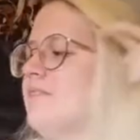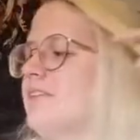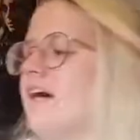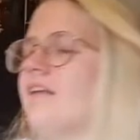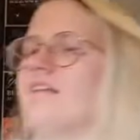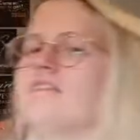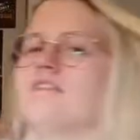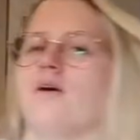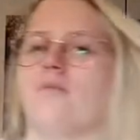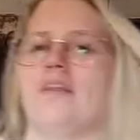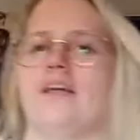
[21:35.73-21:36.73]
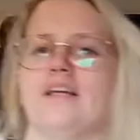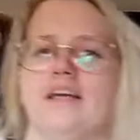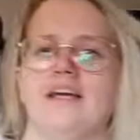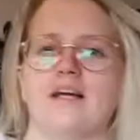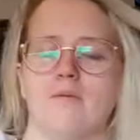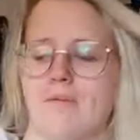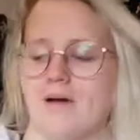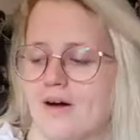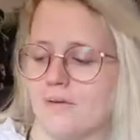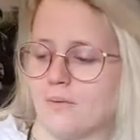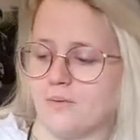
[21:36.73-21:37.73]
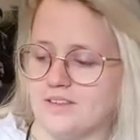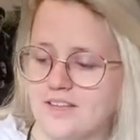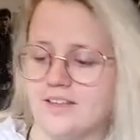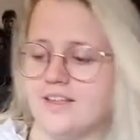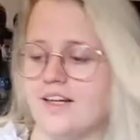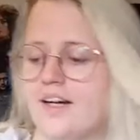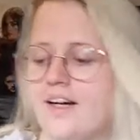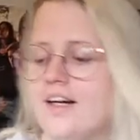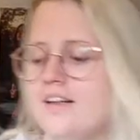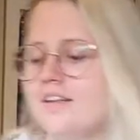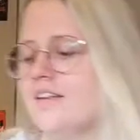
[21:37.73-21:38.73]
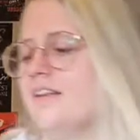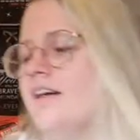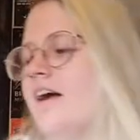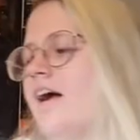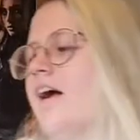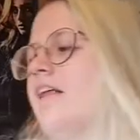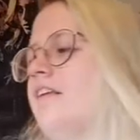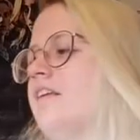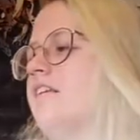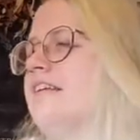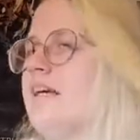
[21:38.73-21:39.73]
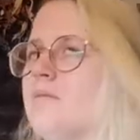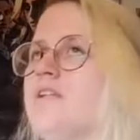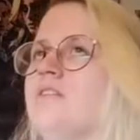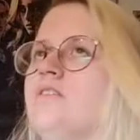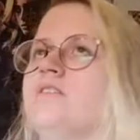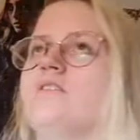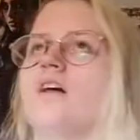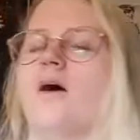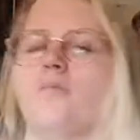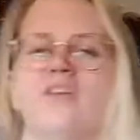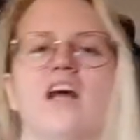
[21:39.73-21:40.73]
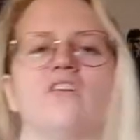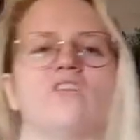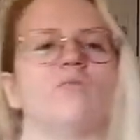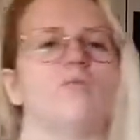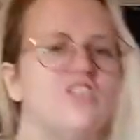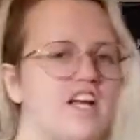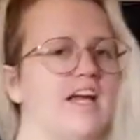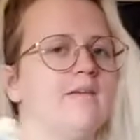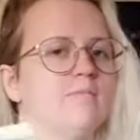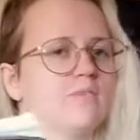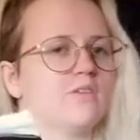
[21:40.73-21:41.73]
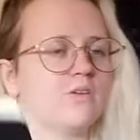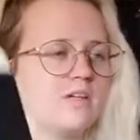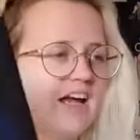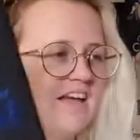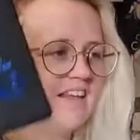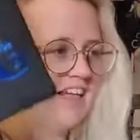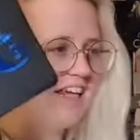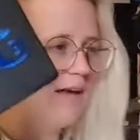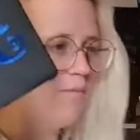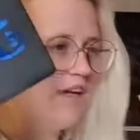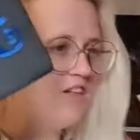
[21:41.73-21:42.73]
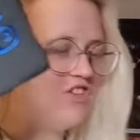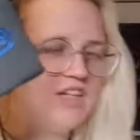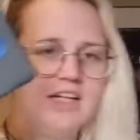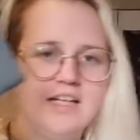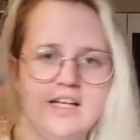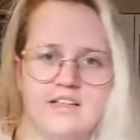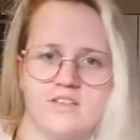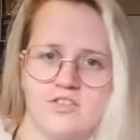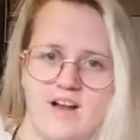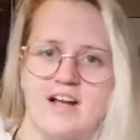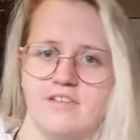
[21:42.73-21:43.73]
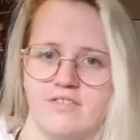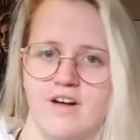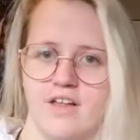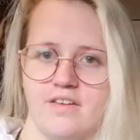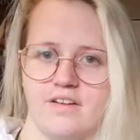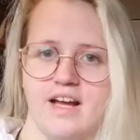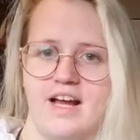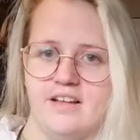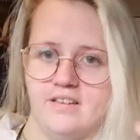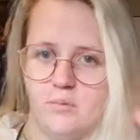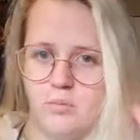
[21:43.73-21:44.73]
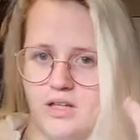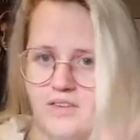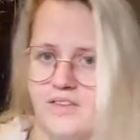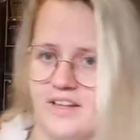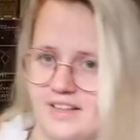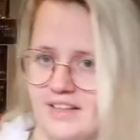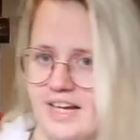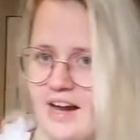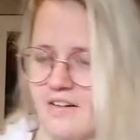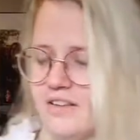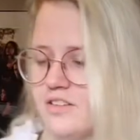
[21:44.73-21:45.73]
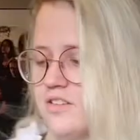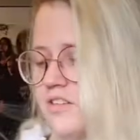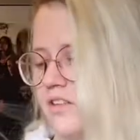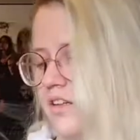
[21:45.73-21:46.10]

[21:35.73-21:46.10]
can't stop thinking about Cordelia, and demons are obsessed with James, okay? They keep mentioning his grandfather and the blood that he carries.